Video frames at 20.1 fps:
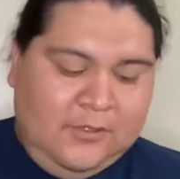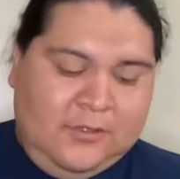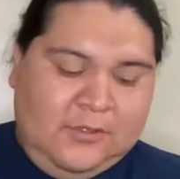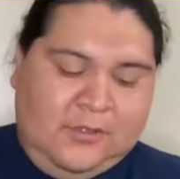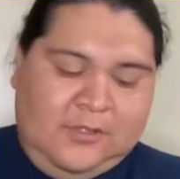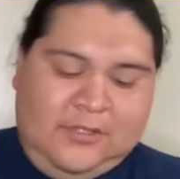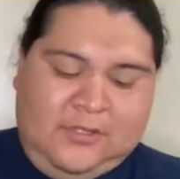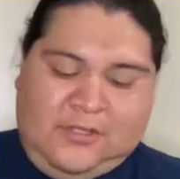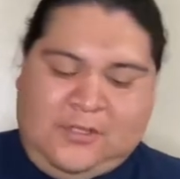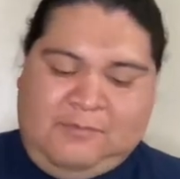
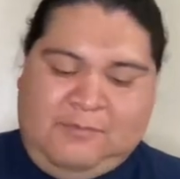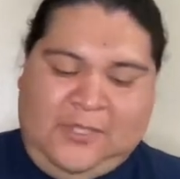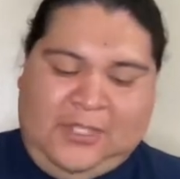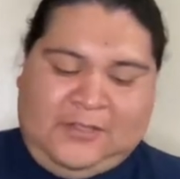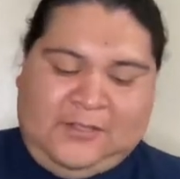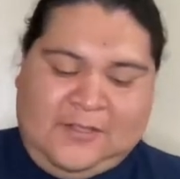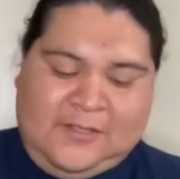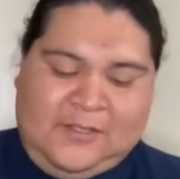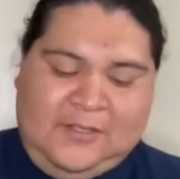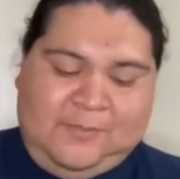You just make
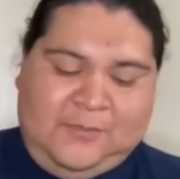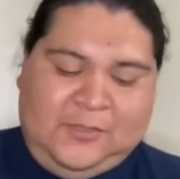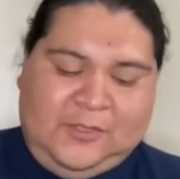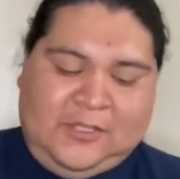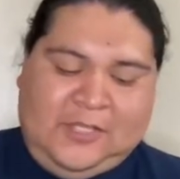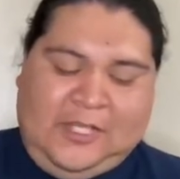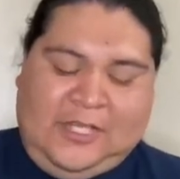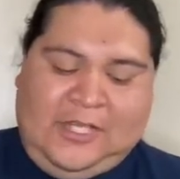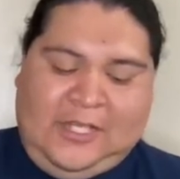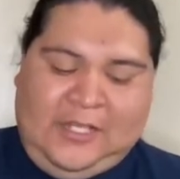the simple
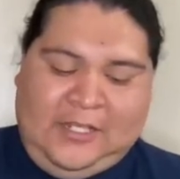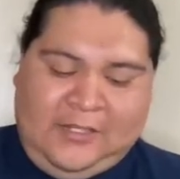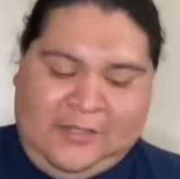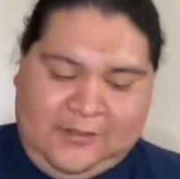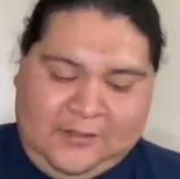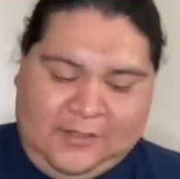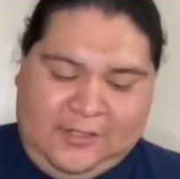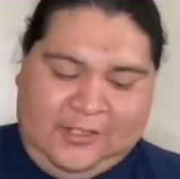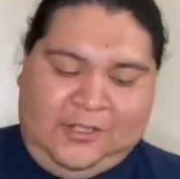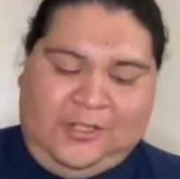tie
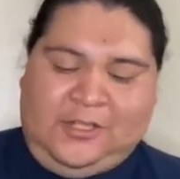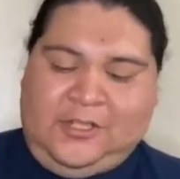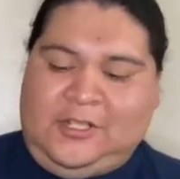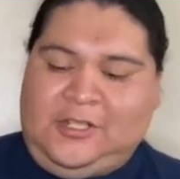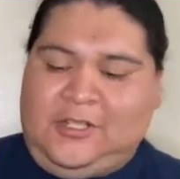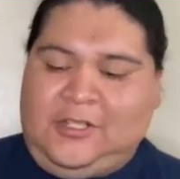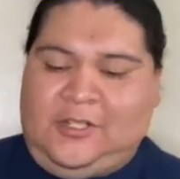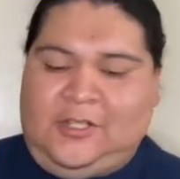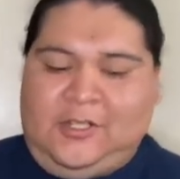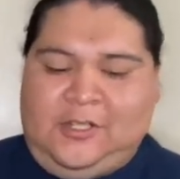and you're good
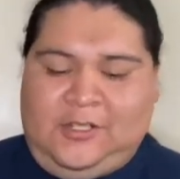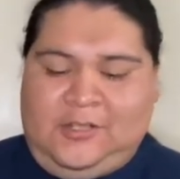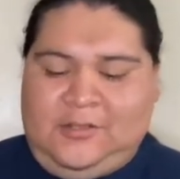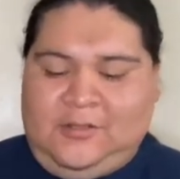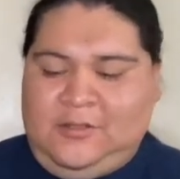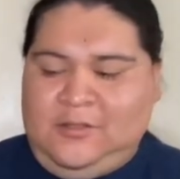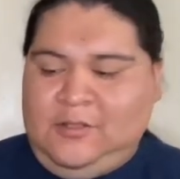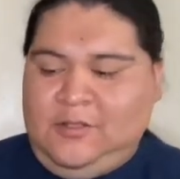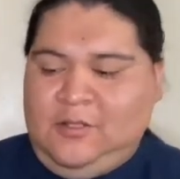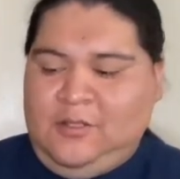to go.
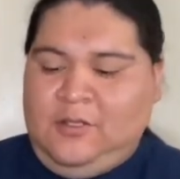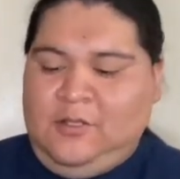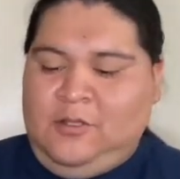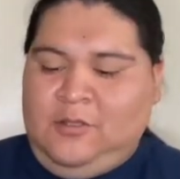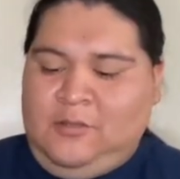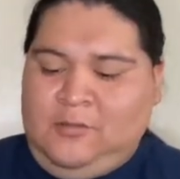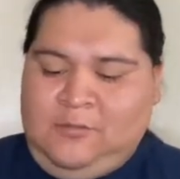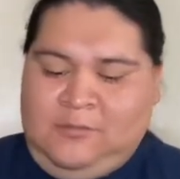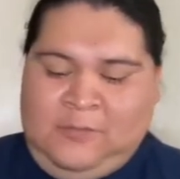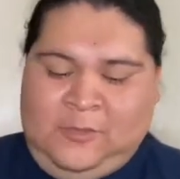
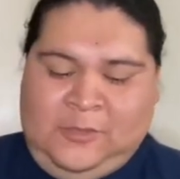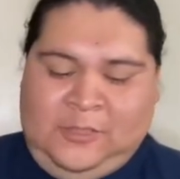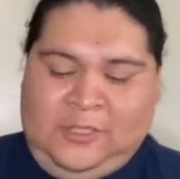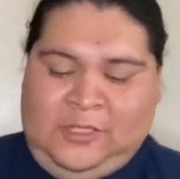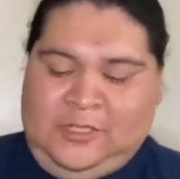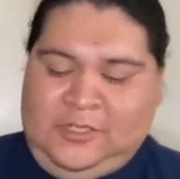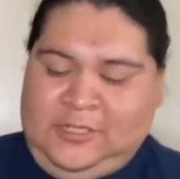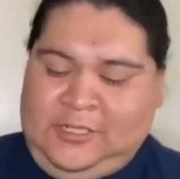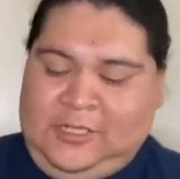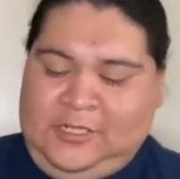But
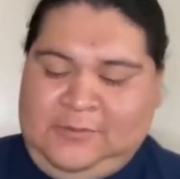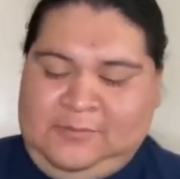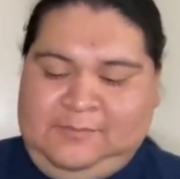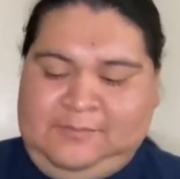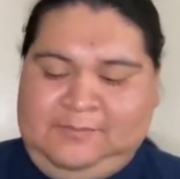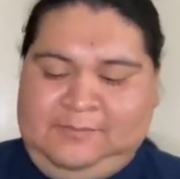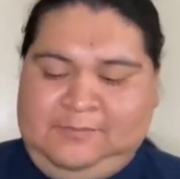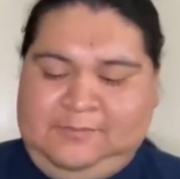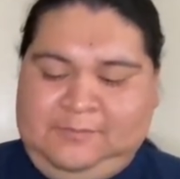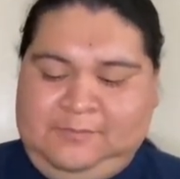yeah,
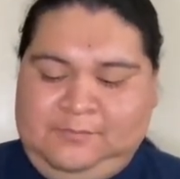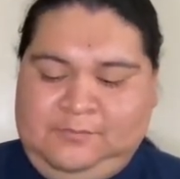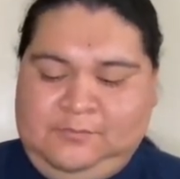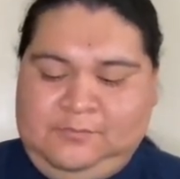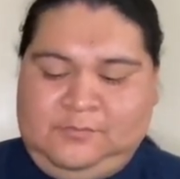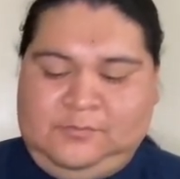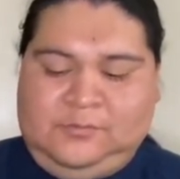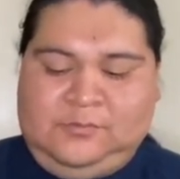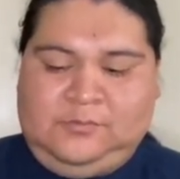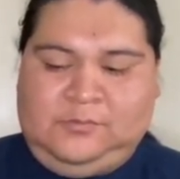
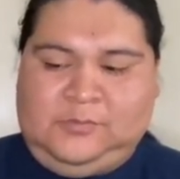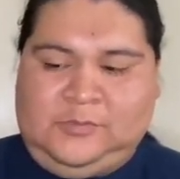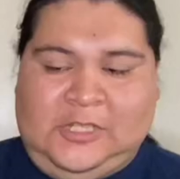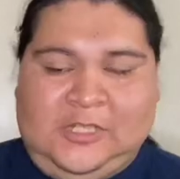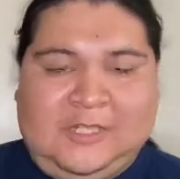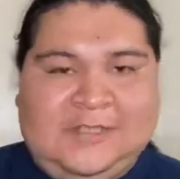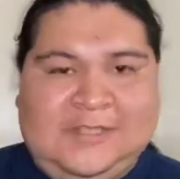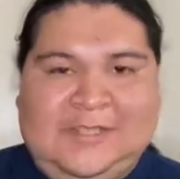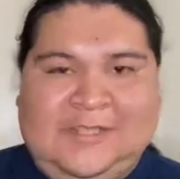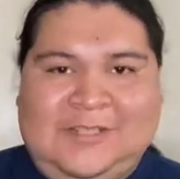
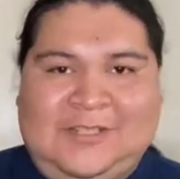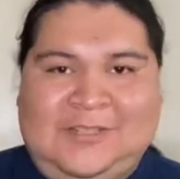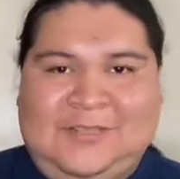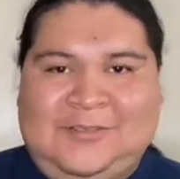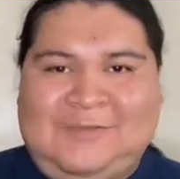that's it.